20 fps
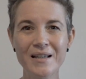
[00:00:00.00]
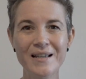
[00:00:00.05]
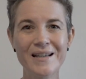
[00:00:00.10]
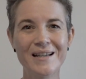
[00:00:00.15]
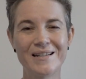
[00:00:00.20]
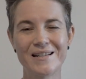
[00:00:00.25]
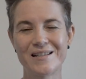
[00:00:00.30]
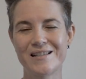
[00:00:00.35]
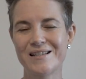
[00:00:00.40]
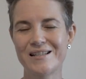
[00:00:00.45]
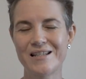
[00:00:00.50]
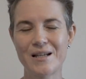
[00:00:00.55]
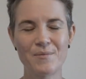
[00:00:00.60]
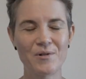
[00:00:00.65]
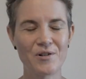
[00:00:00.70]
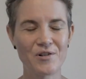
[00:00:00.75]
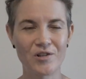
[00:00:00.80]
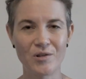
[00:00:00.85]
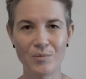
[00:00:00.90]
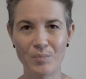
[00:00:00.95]
It doesn't
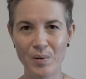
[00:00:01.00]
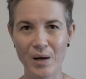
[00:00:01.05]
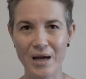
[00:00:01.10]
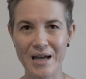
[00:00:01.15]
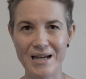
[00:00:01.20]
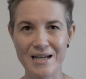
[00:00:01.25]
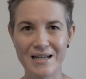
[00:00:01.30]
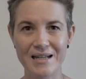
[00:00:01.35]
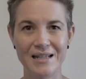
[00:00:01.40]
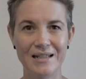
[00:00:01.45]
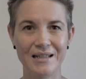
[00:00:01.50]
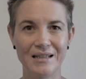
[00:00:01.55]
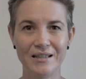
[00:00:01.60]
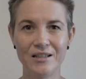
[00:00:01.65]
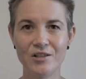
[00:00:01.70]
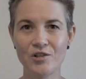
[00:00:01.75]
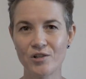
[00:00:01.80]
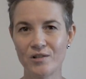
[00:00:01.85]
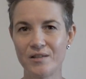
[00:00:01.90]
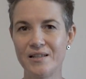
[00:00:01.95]
damage the paint. It
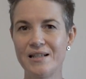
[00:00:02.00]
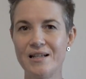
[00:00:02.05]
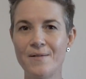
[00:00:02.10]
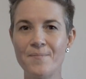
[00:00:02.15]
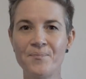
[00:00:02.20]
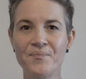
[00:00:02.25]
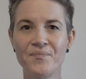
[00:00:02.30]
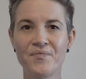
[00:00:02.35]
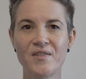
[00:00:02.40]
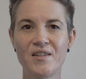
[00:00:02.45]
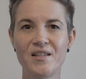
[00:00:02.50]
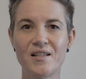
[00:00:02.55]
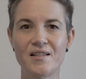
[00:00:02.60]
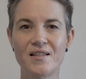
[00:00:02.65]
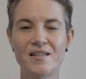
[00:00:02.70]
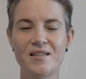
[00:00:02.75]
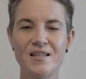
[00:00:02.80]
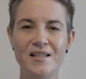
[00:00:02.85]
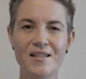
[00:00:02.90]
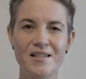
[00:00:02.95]
literally
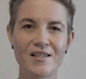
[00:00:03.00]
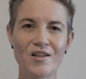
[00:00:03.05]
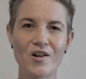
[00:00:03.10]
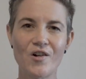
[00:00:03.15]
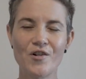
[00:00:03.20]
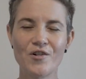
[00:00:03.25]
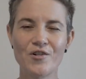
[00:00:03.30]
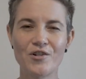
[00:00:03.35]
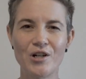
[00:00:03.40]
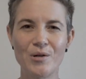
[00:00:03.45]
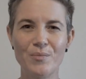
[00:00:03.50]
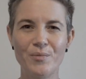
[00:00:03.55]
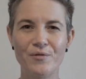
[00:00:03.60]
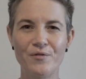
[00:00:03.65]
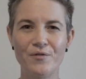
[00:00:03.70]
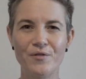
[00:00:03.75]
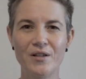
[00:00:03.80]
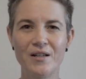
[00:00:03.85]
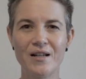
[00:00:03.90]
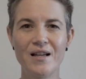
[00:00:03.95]
just sits on top
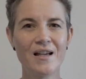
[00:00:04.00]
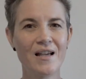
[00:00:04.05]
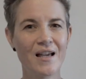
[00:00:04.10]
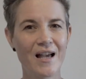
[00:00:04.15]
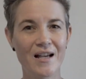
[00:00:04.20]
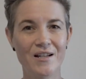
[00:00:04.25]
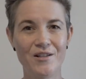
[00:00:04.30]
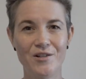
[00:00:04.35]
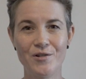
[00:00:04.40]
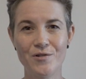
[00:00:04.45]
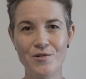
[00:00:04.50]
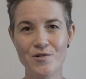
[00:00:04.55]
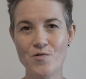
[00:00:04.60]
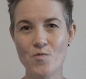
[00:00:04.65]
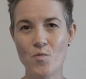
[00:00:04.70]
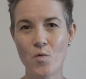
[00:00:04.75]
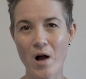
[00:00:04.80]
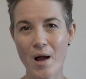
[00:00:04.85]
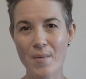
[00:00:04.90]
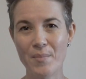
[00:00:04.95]
of it until
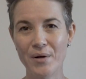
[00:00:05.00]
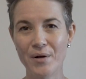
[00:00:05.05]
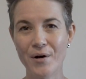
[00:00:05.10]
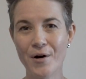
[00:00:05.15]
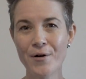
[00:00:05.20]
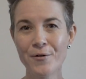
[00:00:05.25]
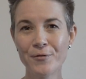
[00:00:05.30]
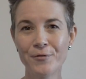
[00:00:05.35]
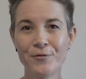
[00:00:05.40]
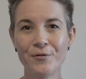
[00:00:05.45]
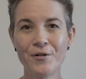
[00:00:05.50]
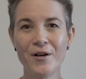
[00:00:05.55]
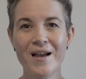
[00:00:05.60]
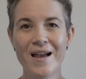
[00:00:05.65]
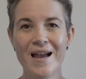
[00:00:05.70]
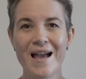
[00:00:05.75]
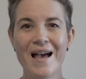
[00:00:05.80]
you wipe it off.